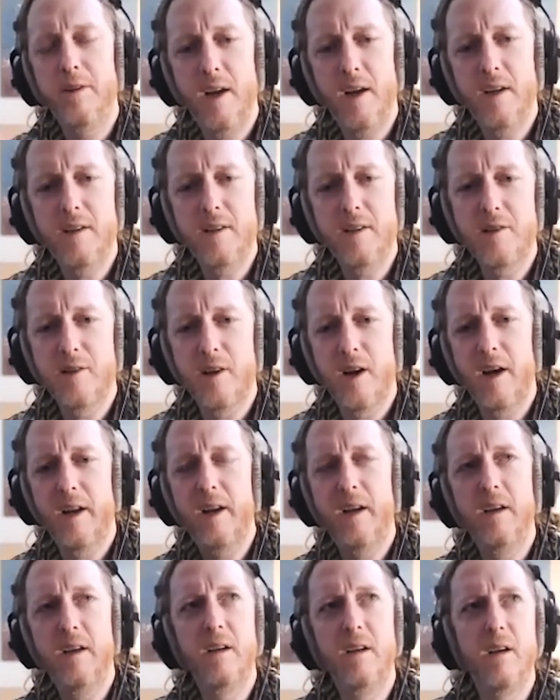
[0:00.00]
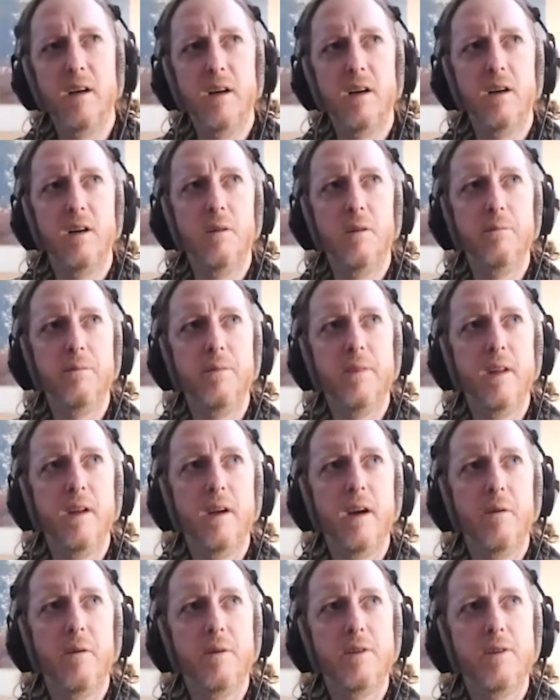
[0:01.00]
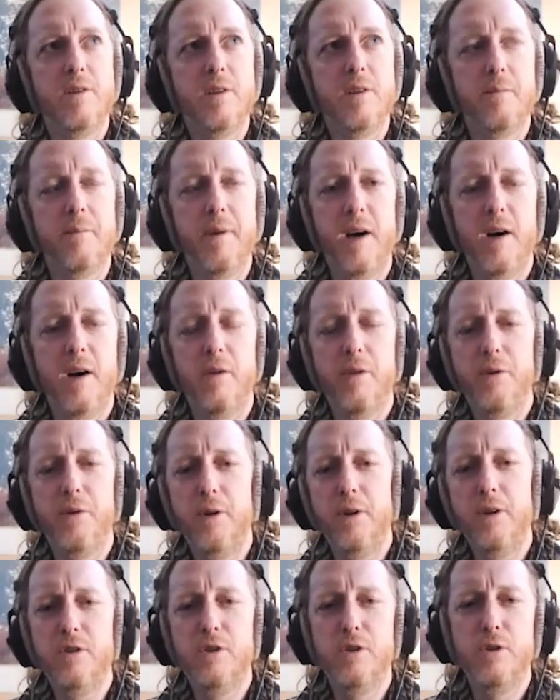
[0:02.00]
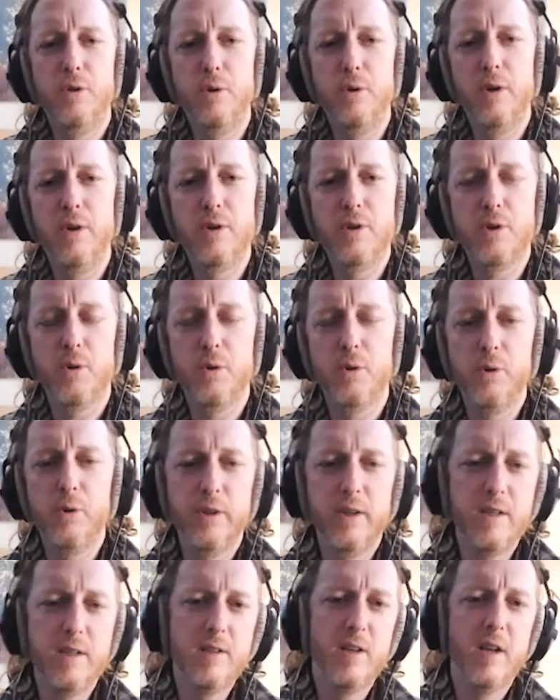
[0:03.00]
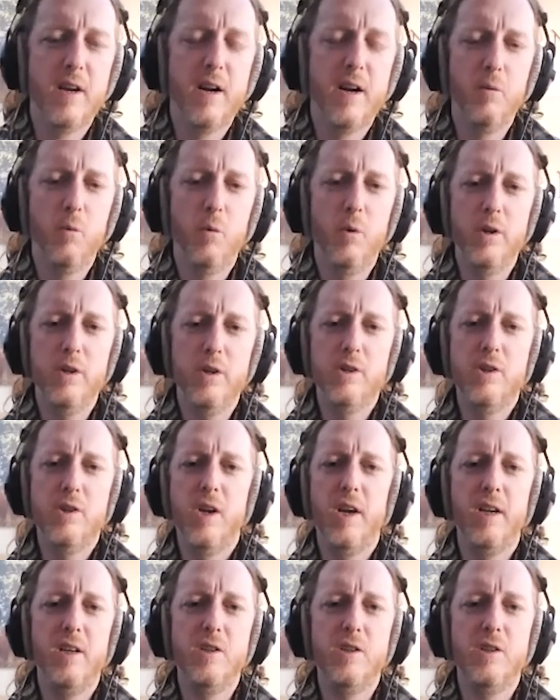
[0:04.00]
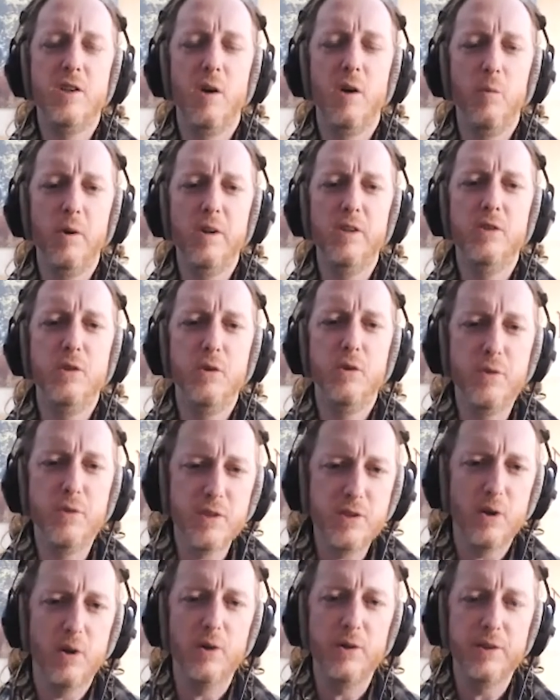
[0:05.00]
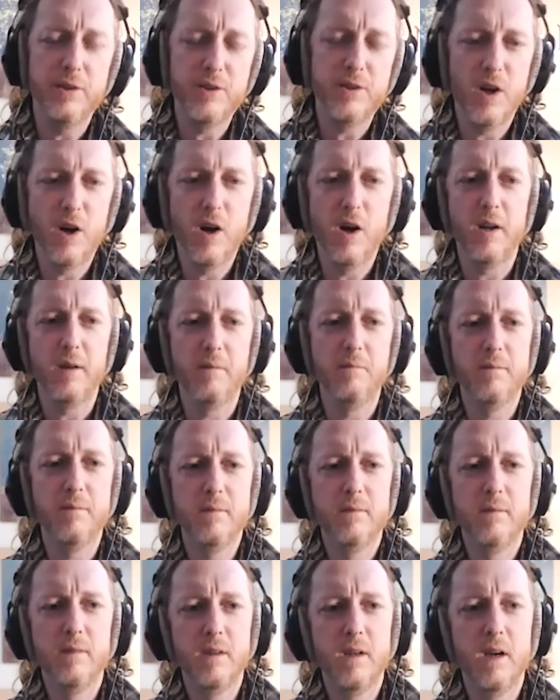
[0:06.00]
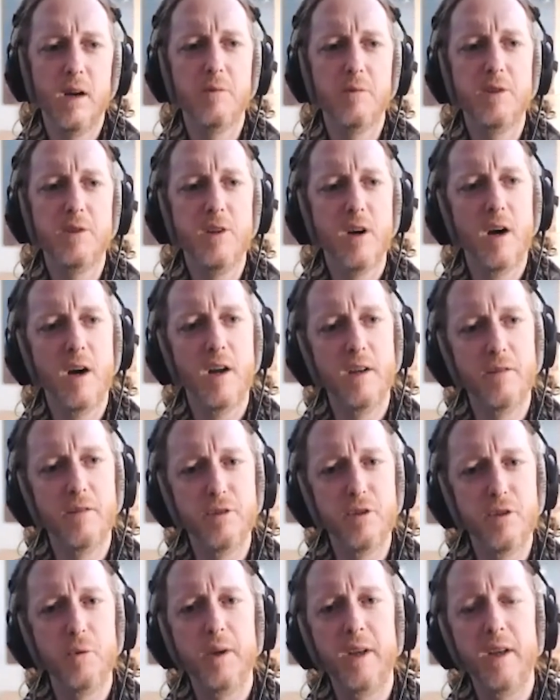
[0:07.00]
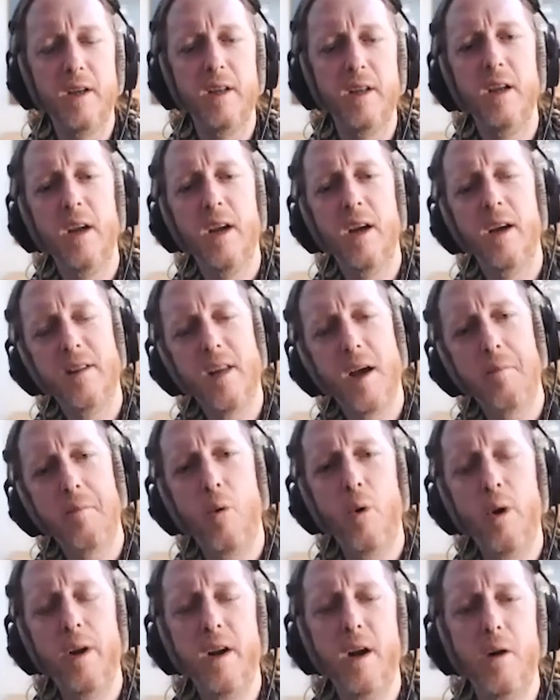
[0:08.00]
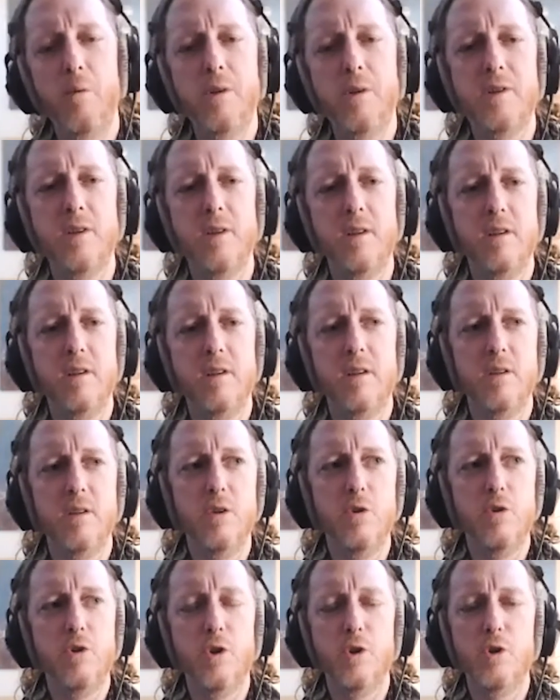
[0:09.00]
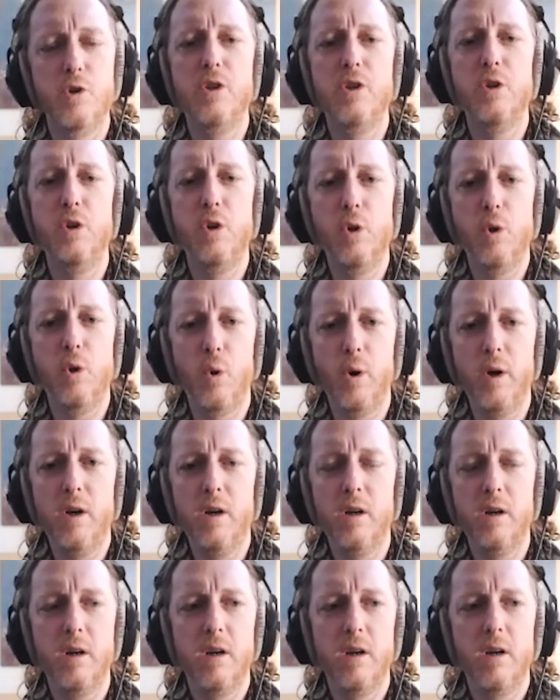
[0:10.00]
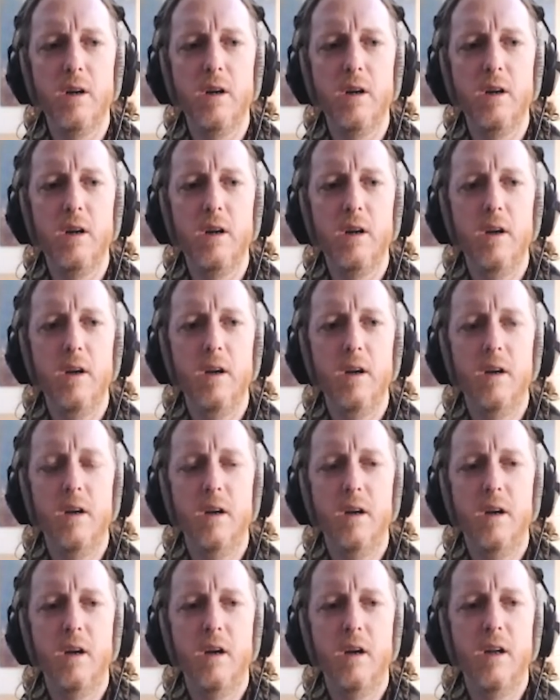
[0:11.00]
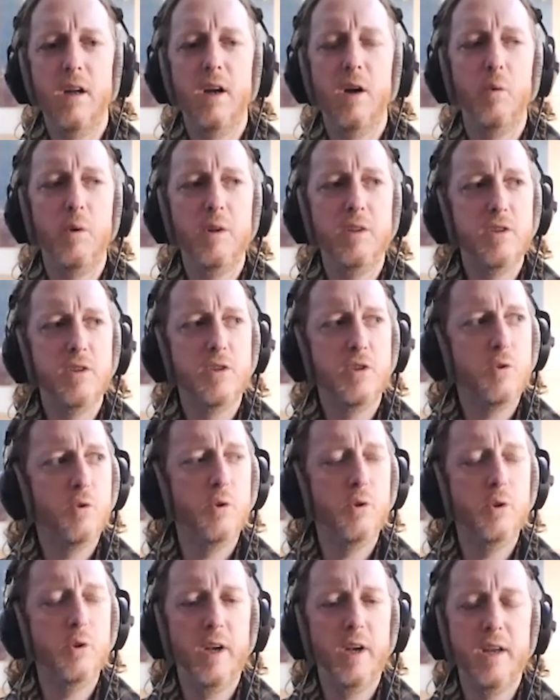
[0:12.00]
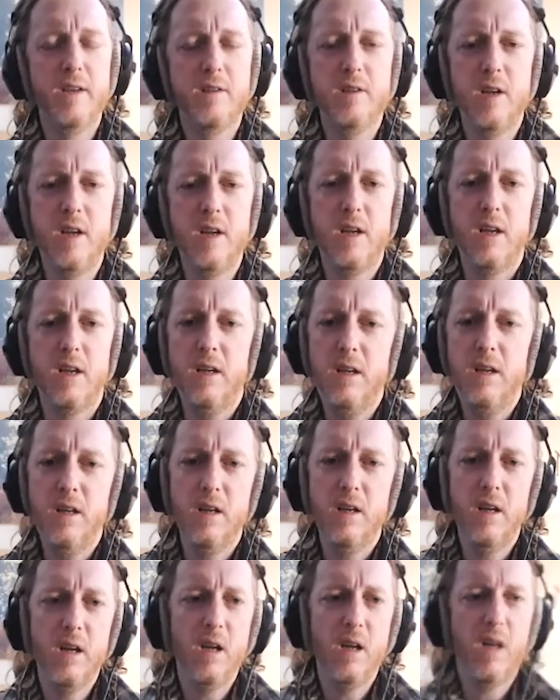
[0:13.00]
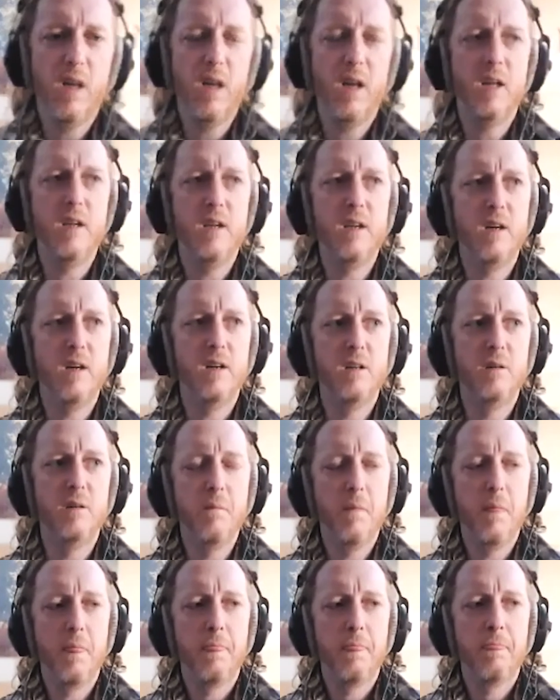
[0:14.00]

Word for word: day I decided um, I was about 32 years old and I said, I want to change. I want to do this all the time. Mm. I was kind of doing it. That point, I was in New Jersey, New York. Okay. And I went to school at SAE. And um,